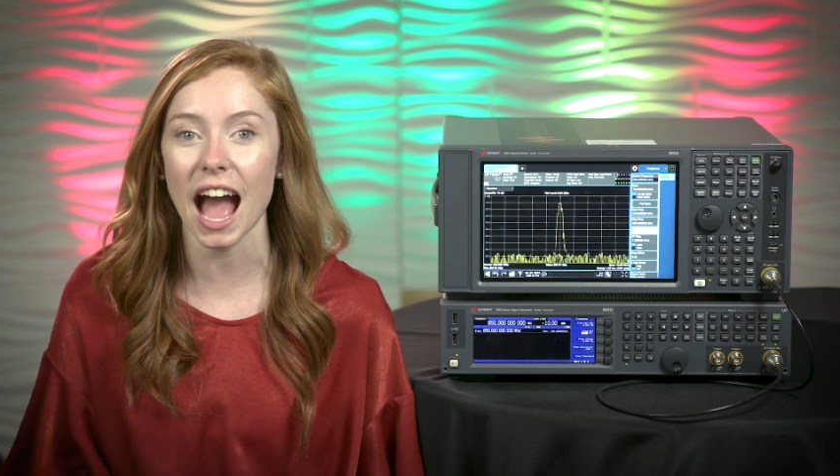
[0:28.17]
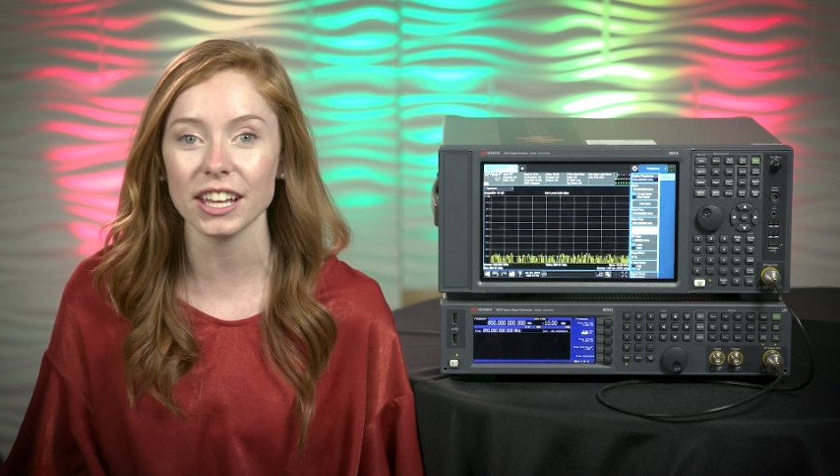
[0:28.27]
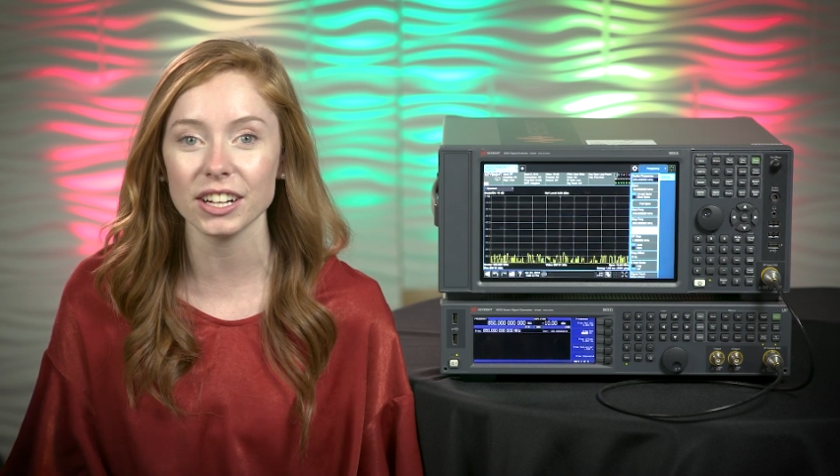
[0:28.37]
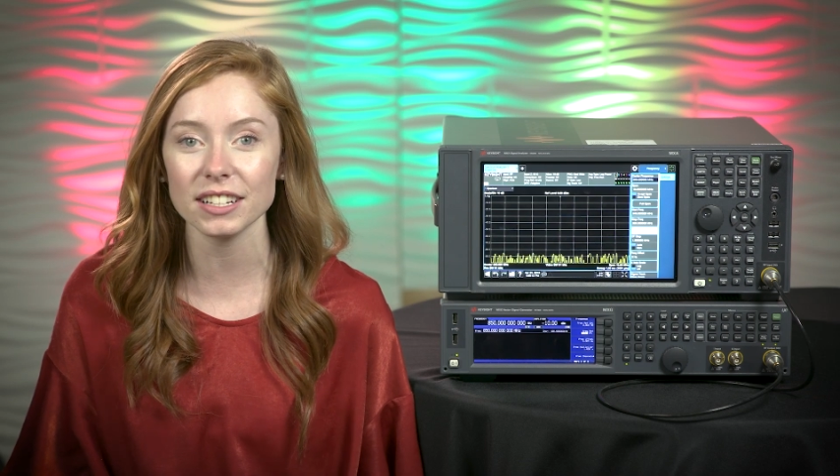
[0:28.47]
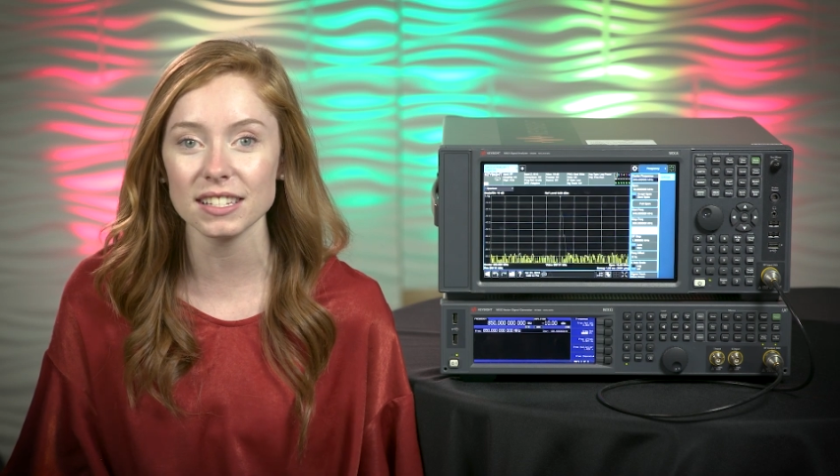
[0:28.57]

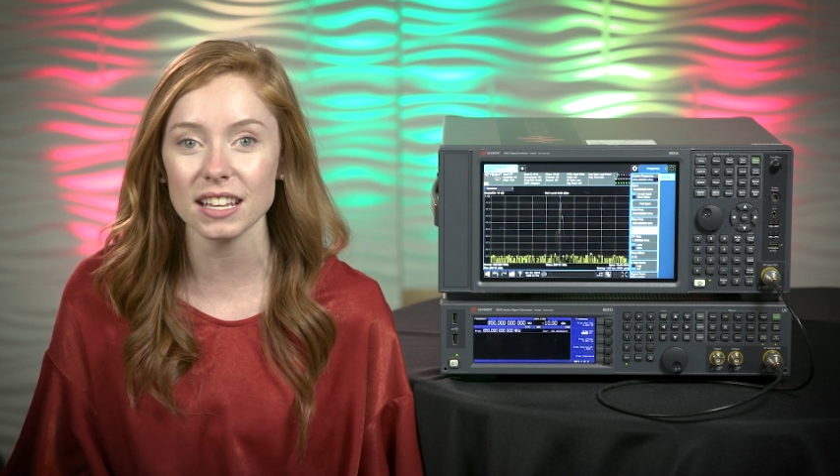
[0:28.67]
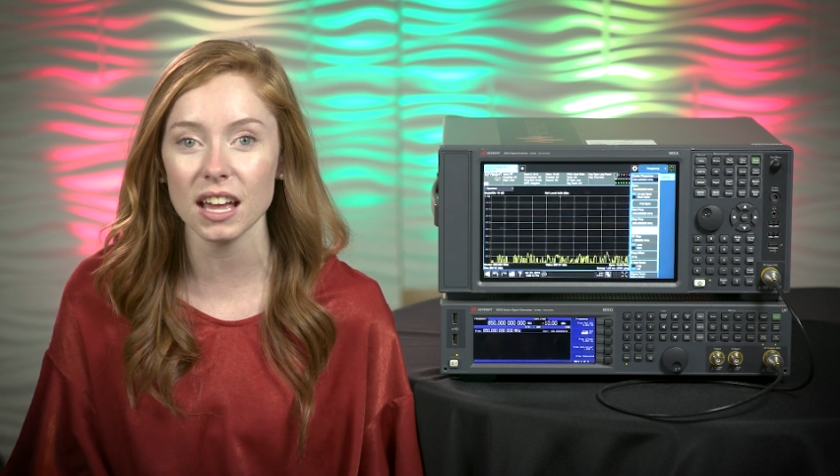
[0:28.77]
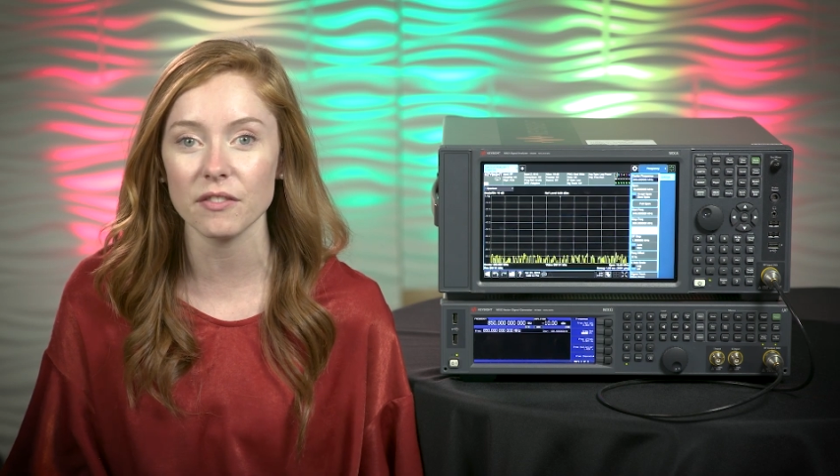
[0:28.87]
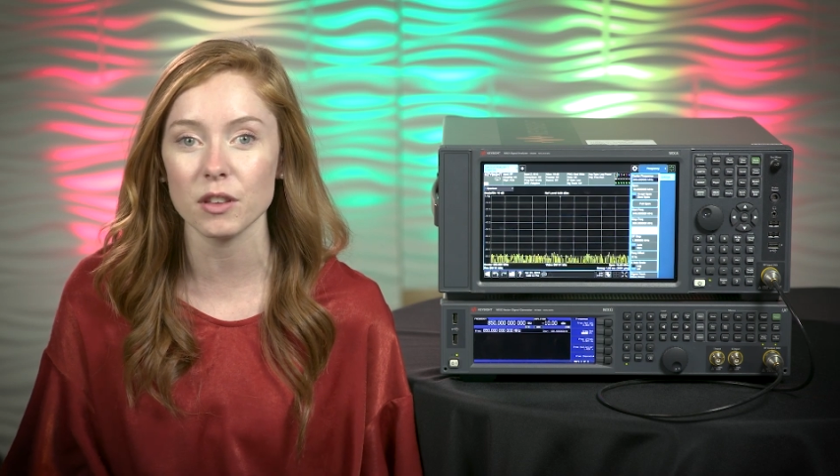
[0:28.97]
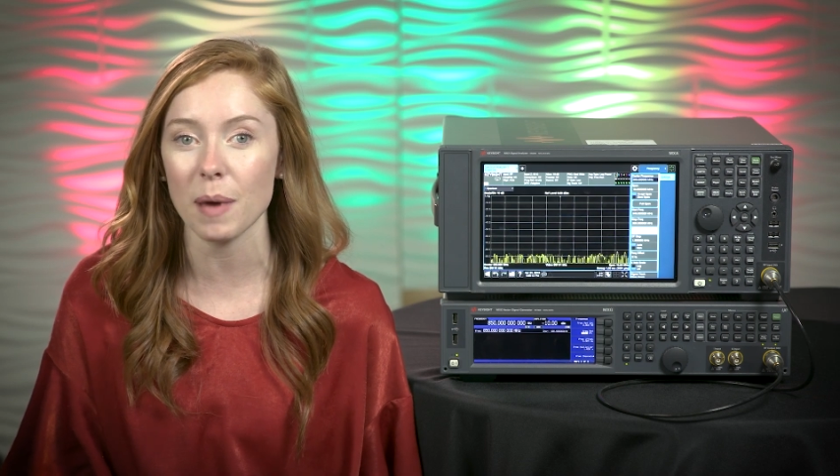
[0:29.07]

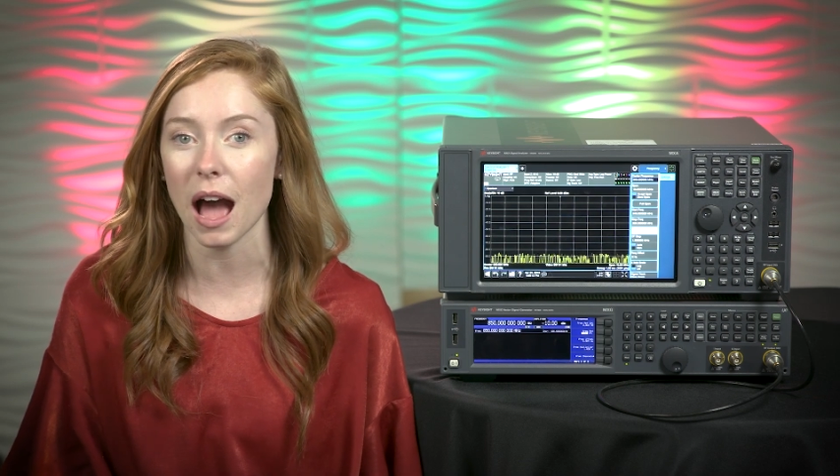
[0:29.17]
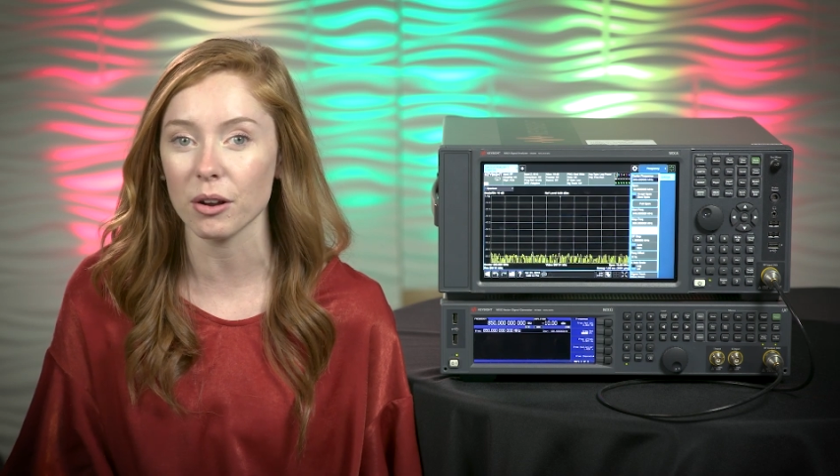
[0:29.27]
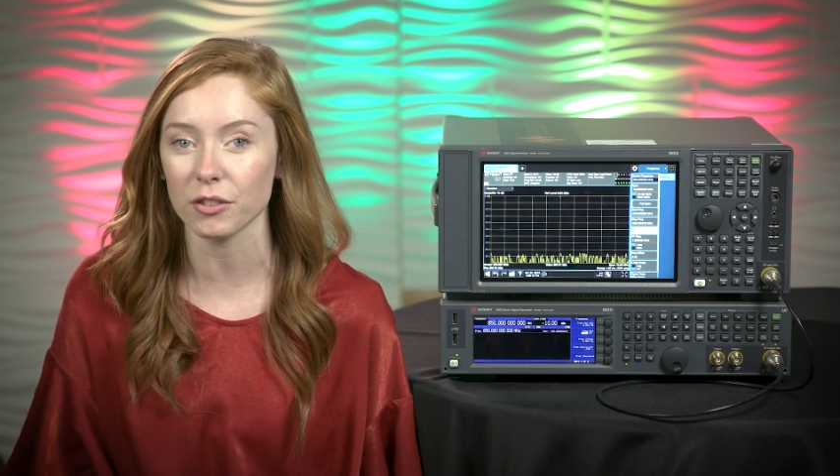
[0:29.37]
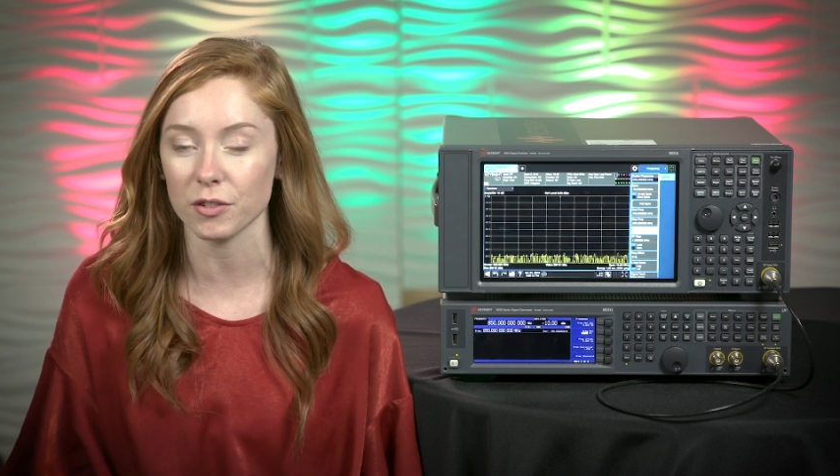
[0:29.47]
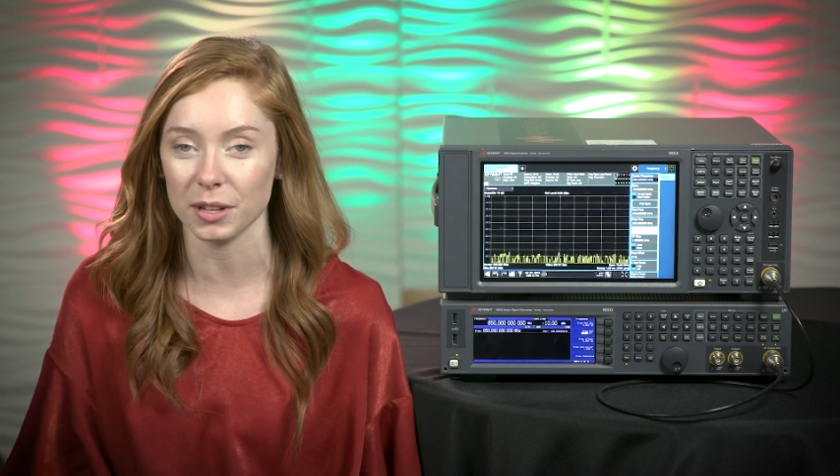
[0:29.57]
accuracy of the
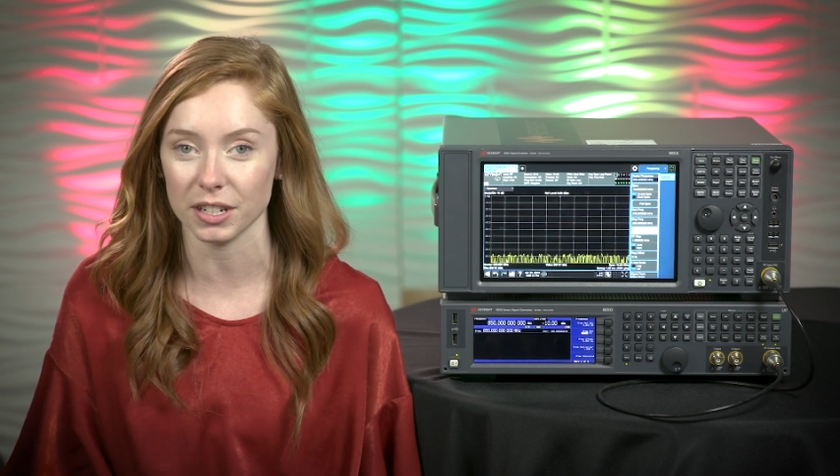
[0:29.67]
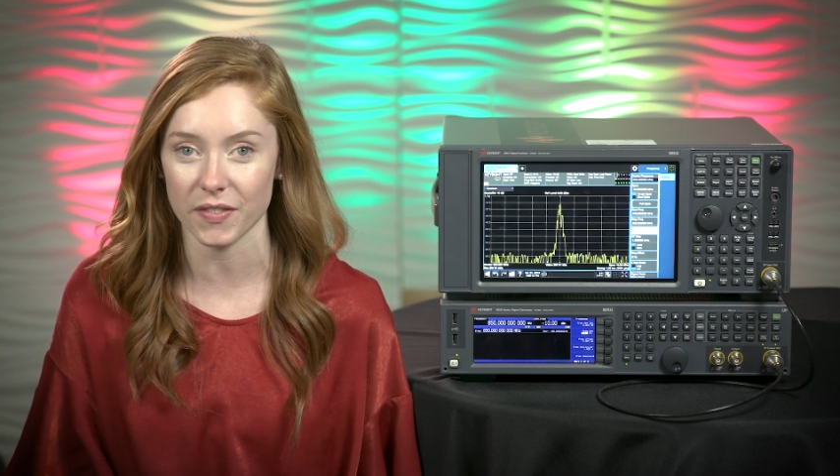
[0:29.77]
power from your